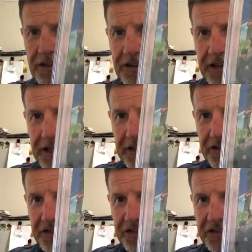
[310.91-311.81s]
Again,
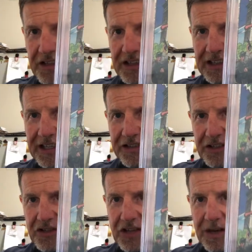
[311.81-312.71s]
this is classic
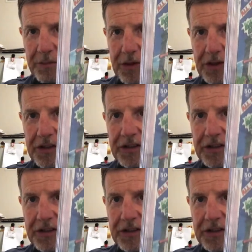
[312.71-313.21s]
Schomburg.